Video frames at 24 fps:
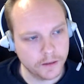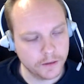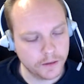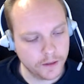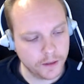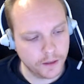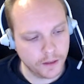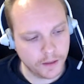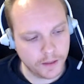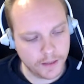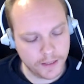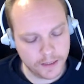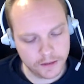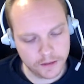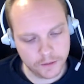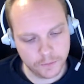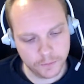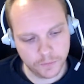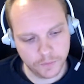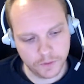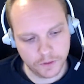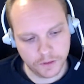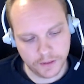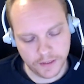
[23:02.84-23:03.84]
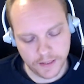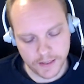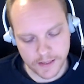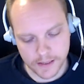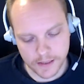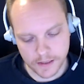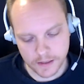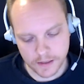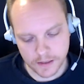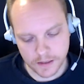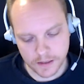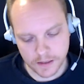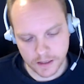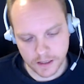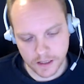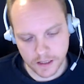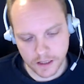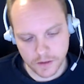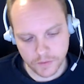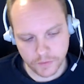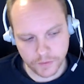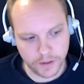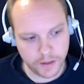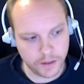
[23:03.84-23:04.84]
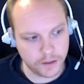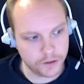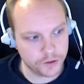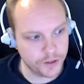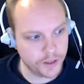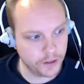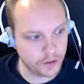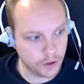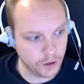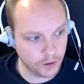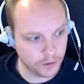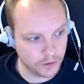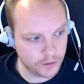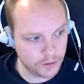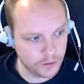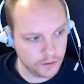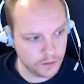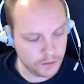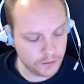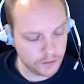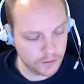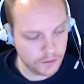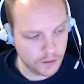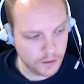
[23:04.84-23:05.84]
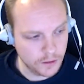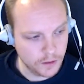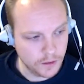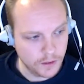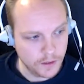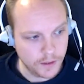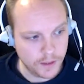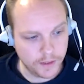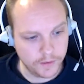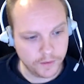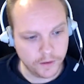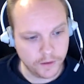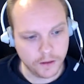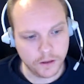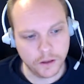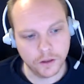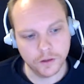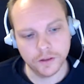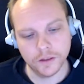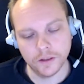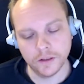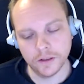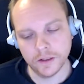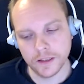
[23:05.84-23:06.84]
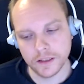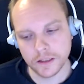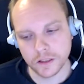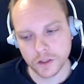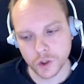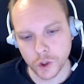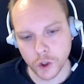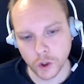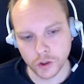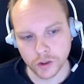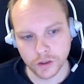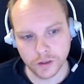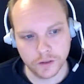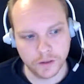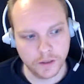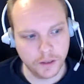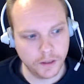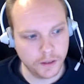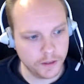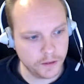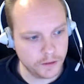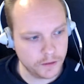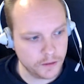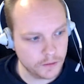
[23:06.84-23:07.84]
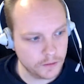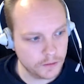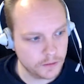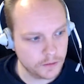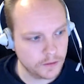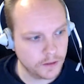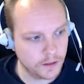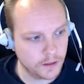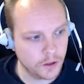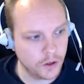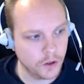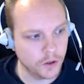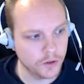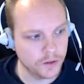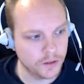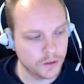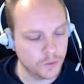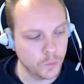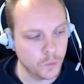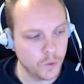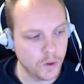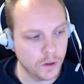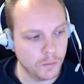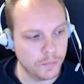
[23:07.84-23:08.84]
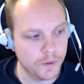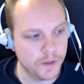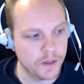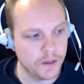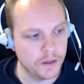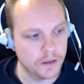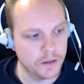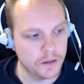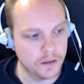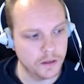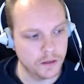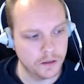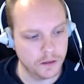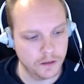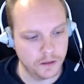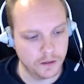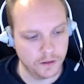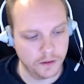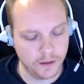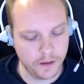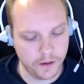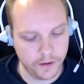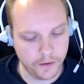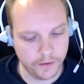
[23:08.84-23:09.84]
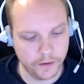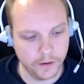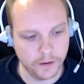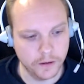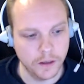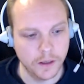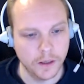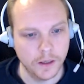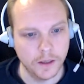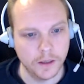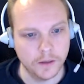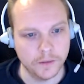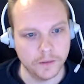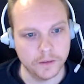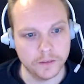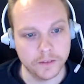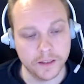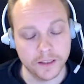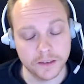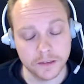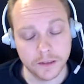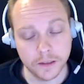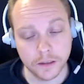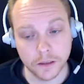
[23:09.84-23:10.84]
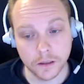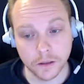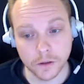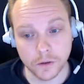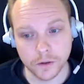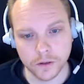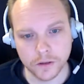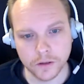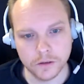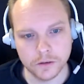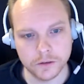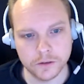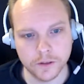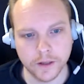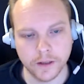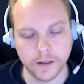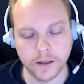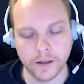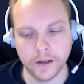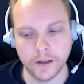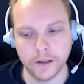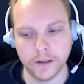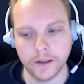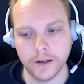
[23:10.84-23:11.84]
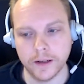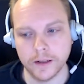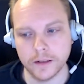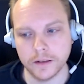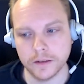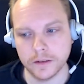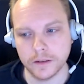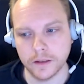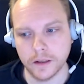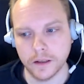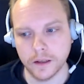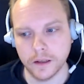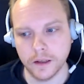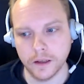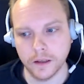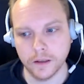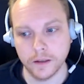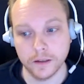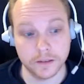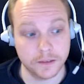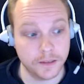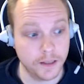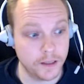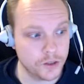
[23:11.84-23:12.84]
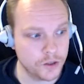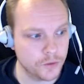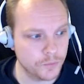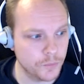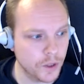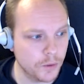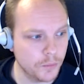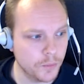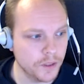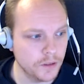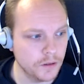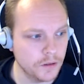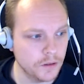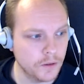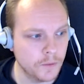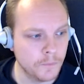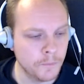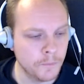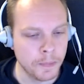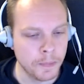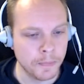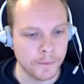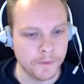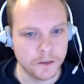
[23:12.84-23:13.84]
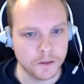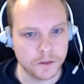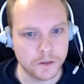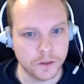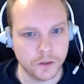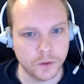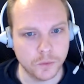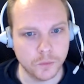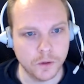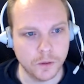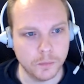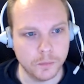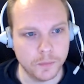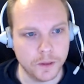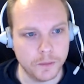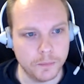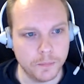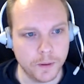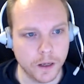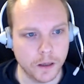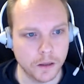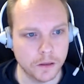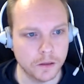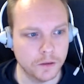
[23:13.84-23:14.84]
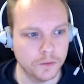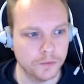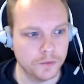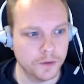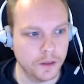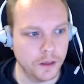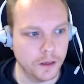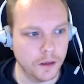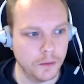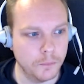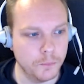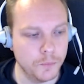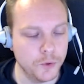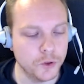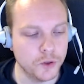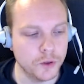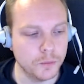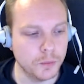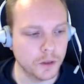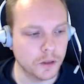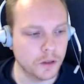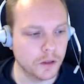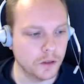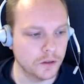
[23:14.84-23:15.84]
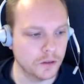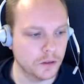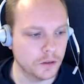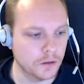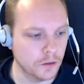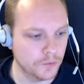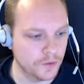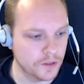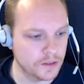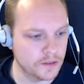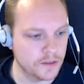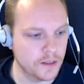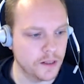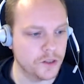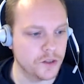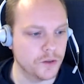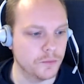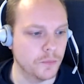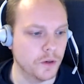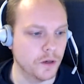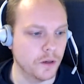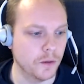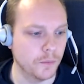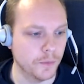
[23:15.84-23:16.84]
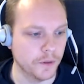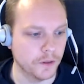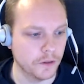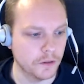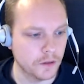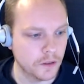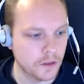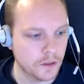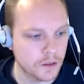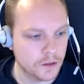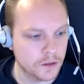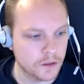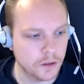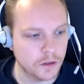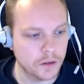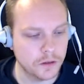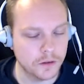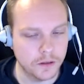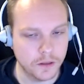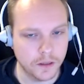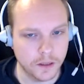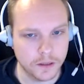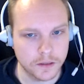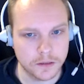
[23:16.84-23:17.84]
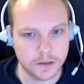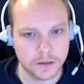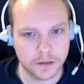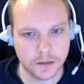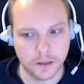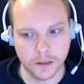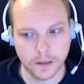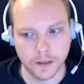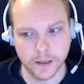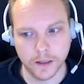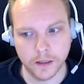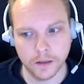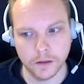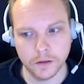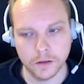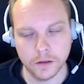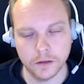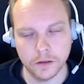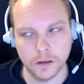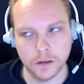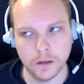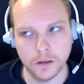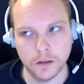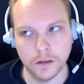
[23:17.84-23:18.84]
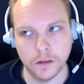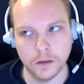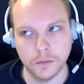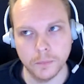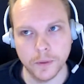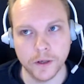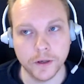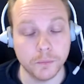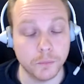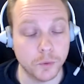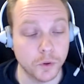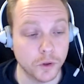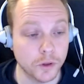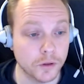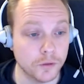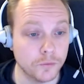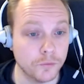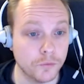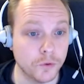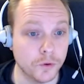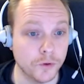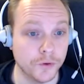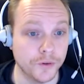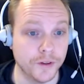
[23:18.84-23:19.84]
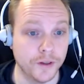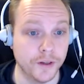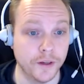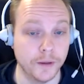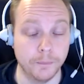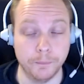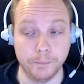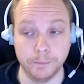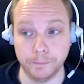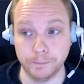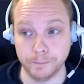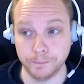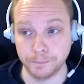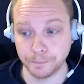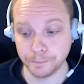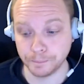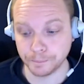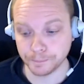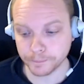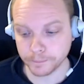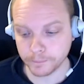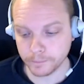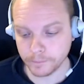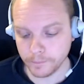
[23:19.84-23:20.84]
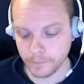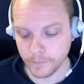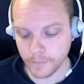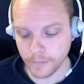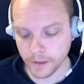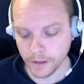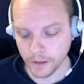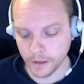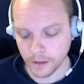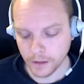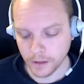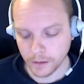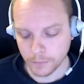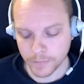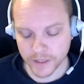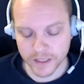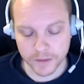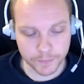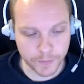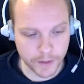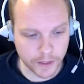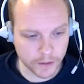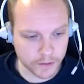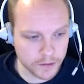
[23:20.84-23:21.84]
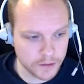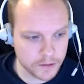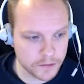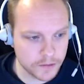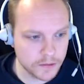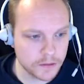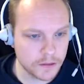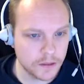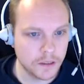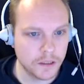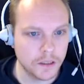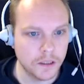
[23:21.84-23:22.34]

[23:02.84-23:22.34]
the custom tests, if they create content and the content is not deleted, the content will be there. The tests are currently running against the stage environment, so it will be part of the mutable content of the stage environment. So that's, again, very important for the best practices,